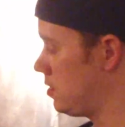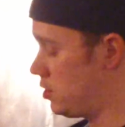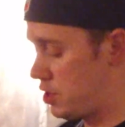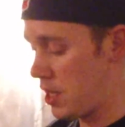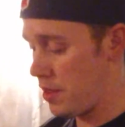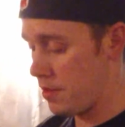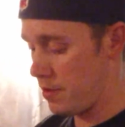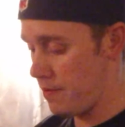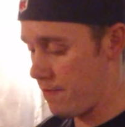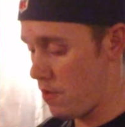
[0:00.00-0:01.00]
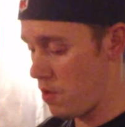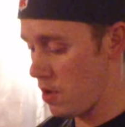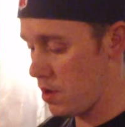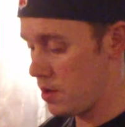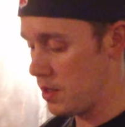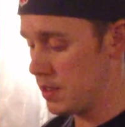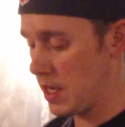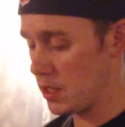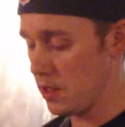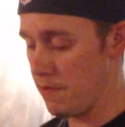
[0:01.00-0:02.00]
J34 is
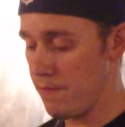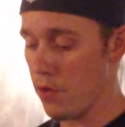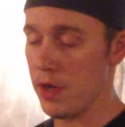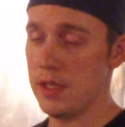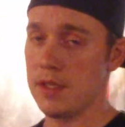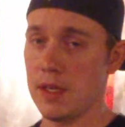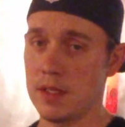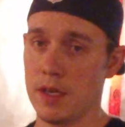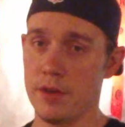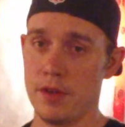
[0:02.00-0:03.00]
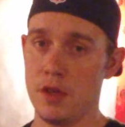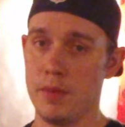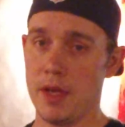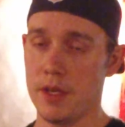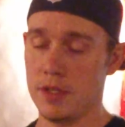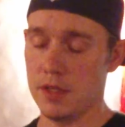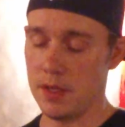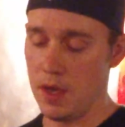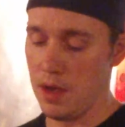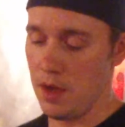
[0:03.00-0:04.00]
actually 4600 cubic inches.
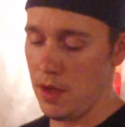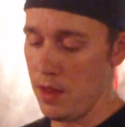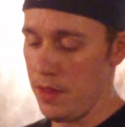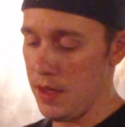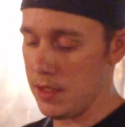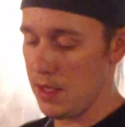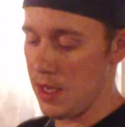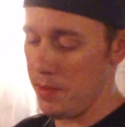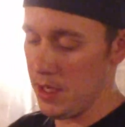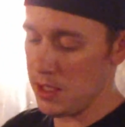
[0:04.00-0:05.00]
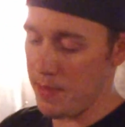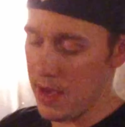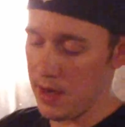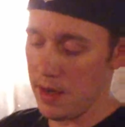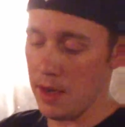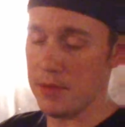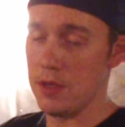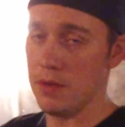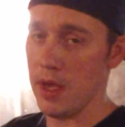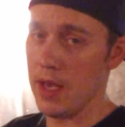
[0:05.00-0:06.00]
This can be expanded up
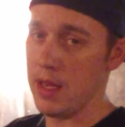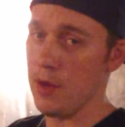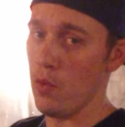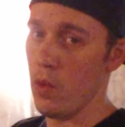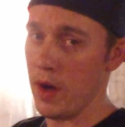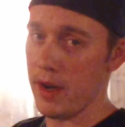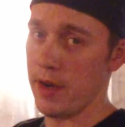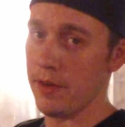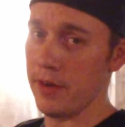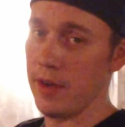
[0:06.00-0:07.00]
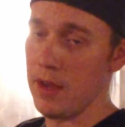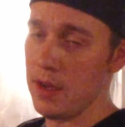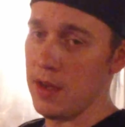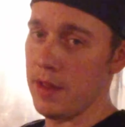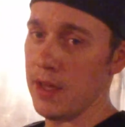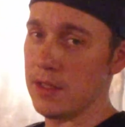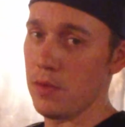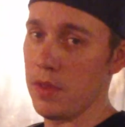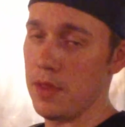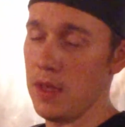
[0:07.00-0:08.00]
to 8100. That's
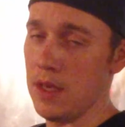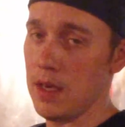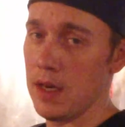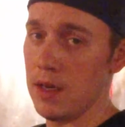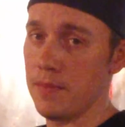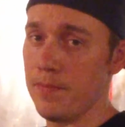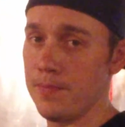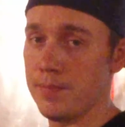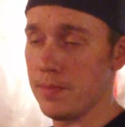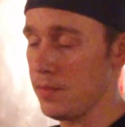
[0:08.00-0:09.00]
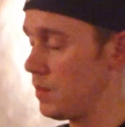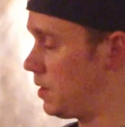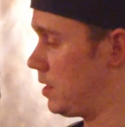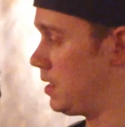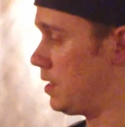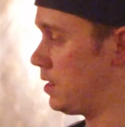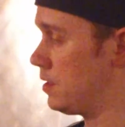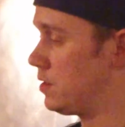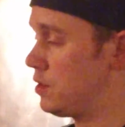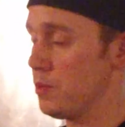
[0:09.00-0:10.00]
with the
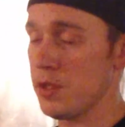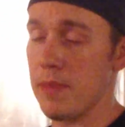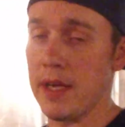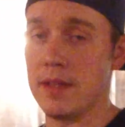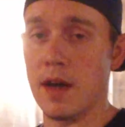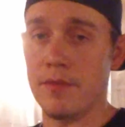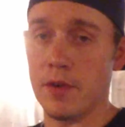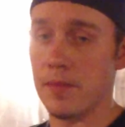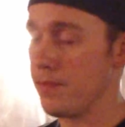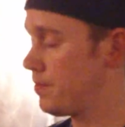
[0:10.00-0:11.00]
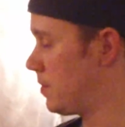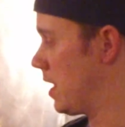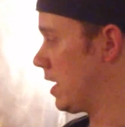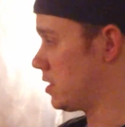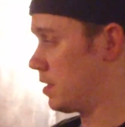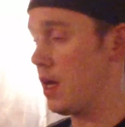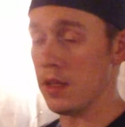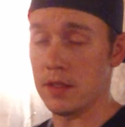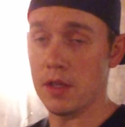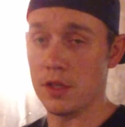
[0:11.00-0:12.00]
super spike duffel. That actually,
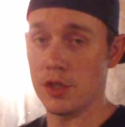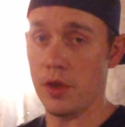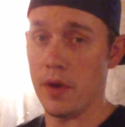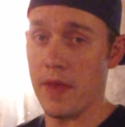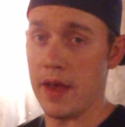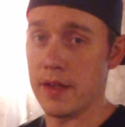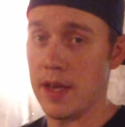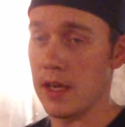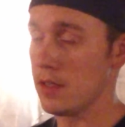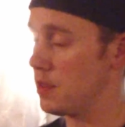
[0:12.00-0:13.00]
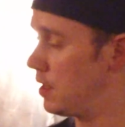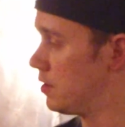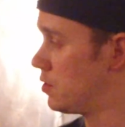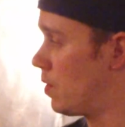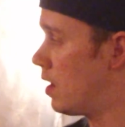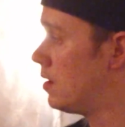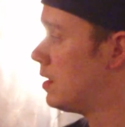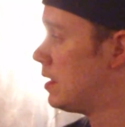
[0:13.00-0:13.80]
I'll show you how that attaches later as well.